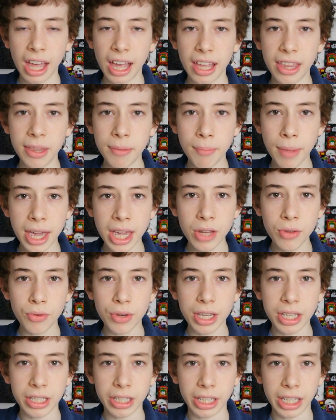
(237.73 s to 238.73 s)
and the main
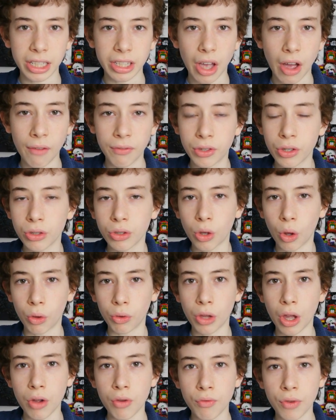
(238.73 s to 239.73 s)
reason is I've just
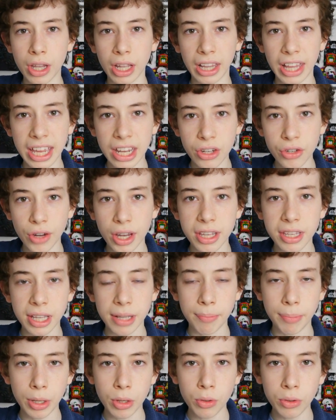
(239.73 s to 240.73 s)
got no real interest
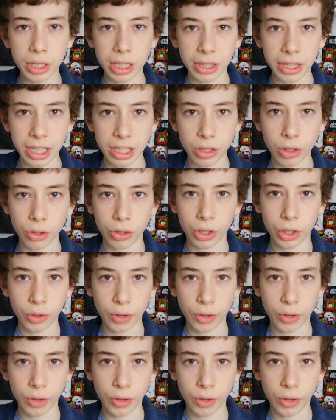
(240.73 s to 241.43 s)
in building these other